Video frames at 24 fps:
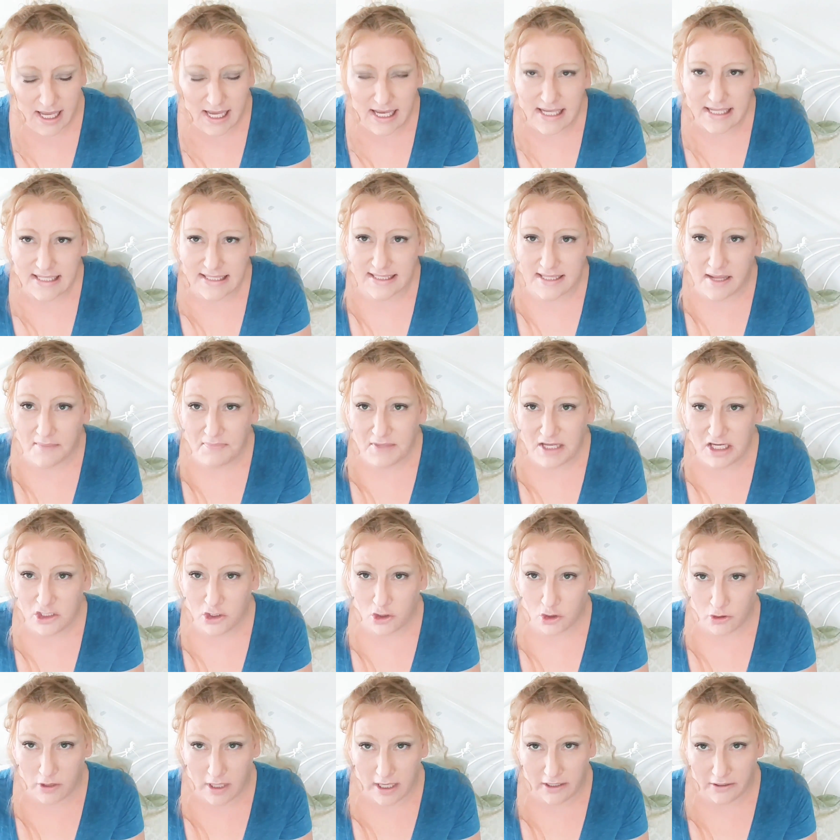something
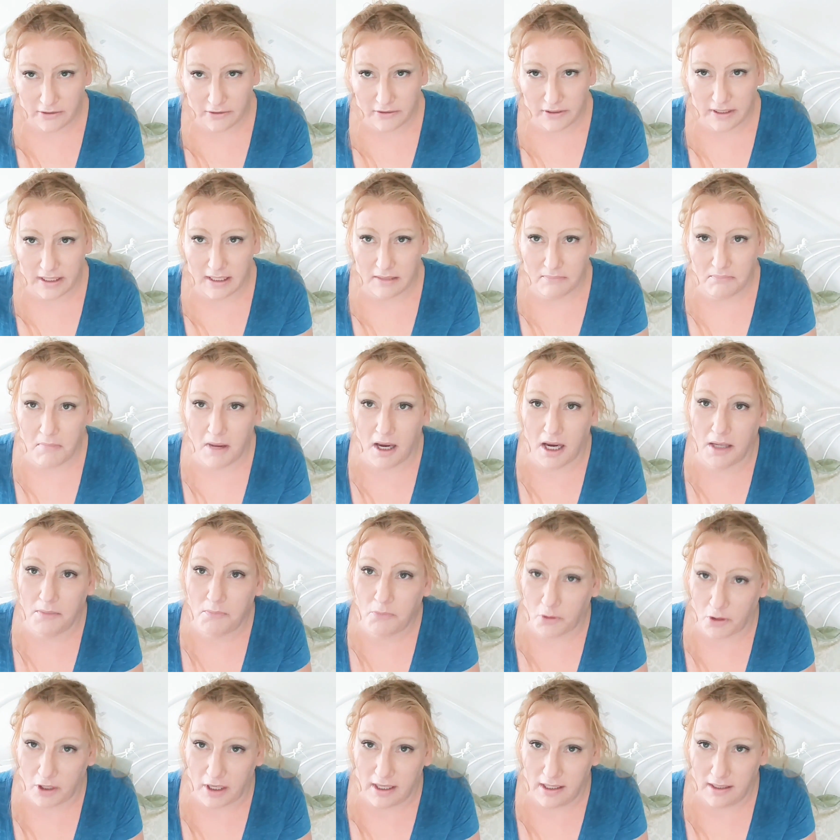triggered in my
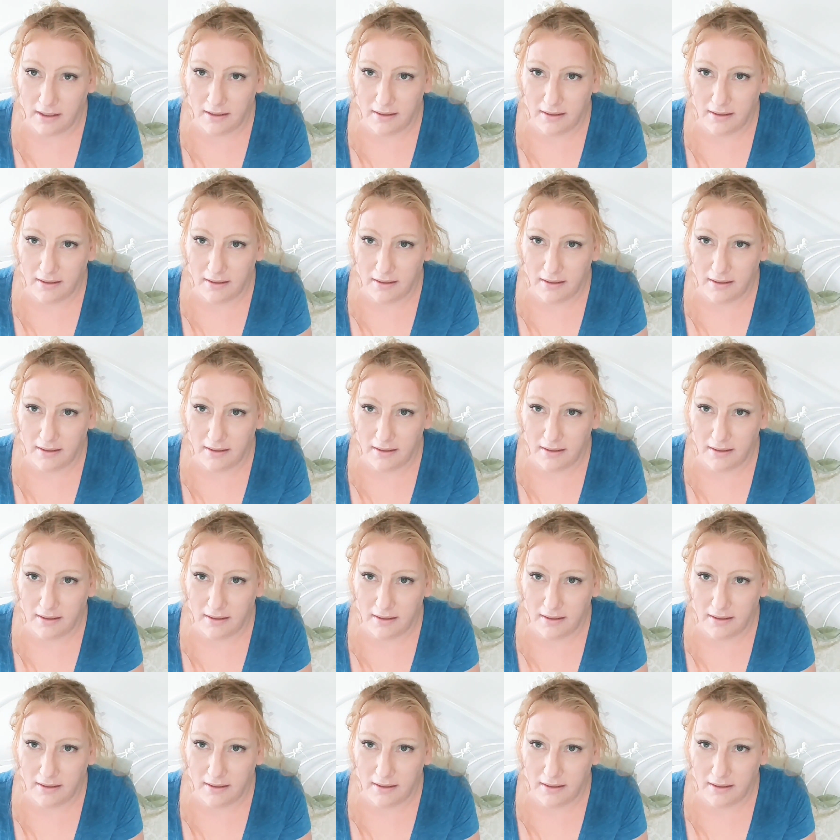brain,